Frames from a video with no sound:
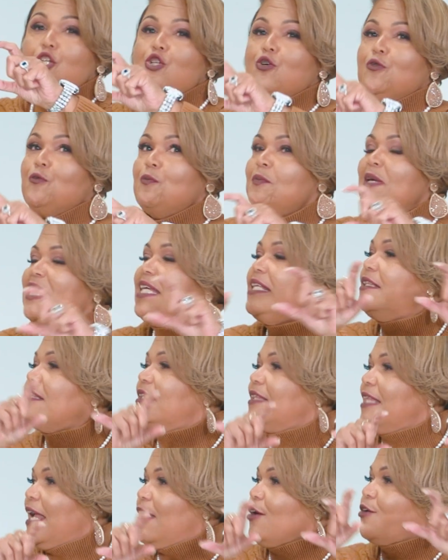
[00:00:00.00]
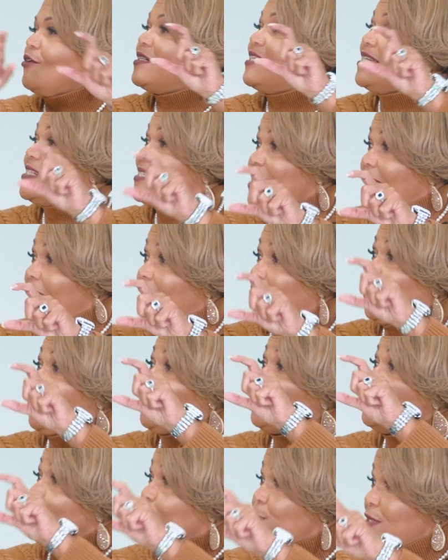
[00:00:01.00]
to meet their
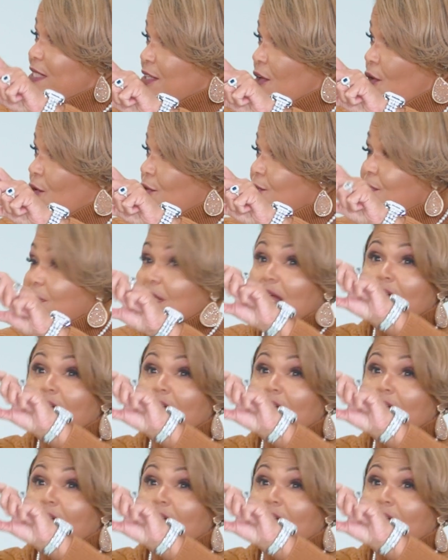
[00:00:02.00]
desired results.